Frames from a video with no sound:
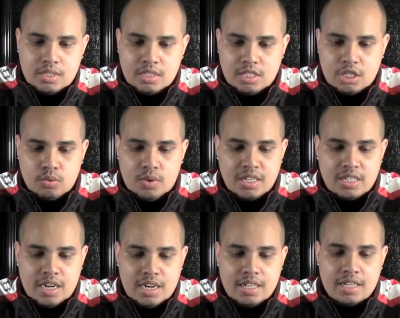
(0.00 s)

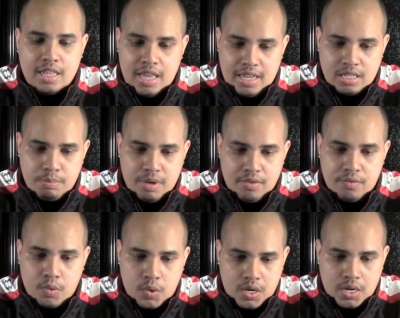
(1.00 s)
situation I needed an S Pen
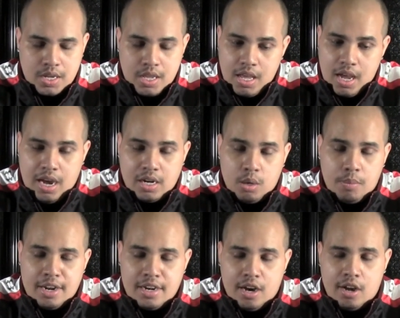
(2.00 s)
for. I know
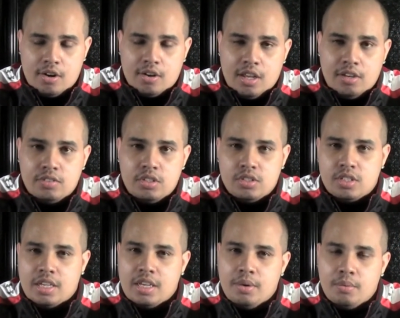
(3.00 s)
my daughter loves
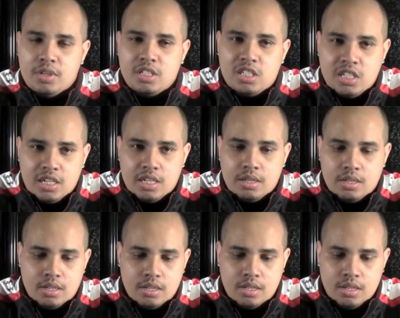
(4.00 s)
using it when she
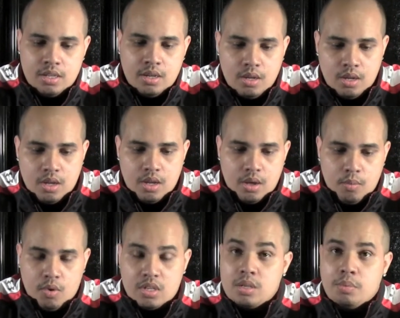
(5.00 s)

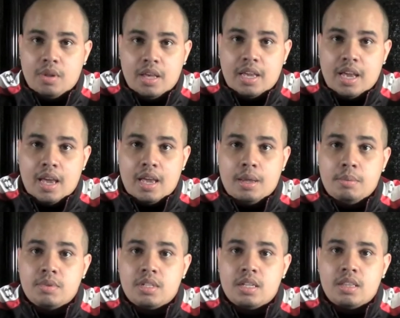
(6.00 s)
wants to play
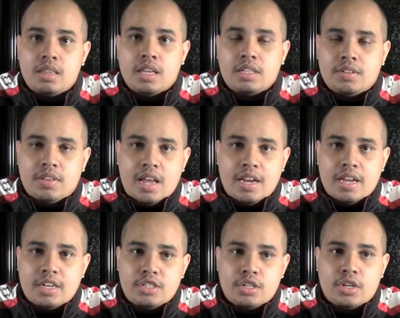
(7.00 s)
games, things of that
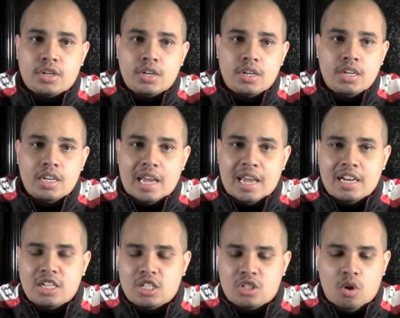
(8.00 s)
nature, and
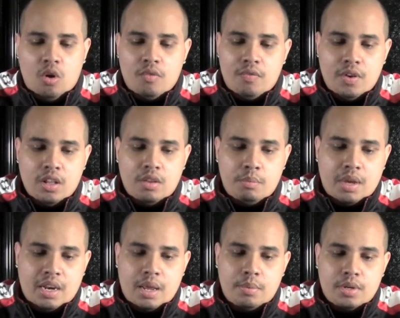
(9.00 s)
just the whole feel of
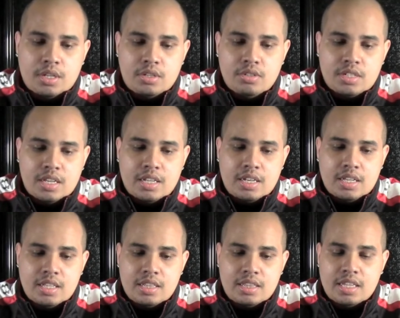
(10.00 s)
being able to use it,
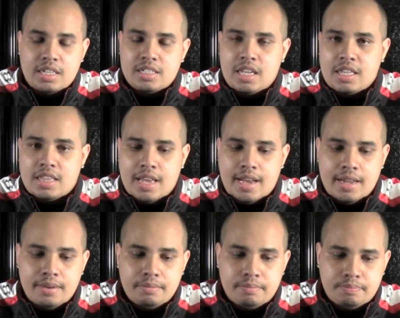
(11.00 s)
things like
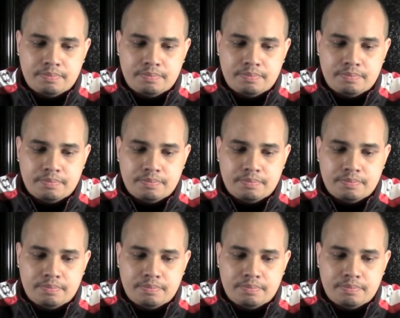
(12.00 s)
that.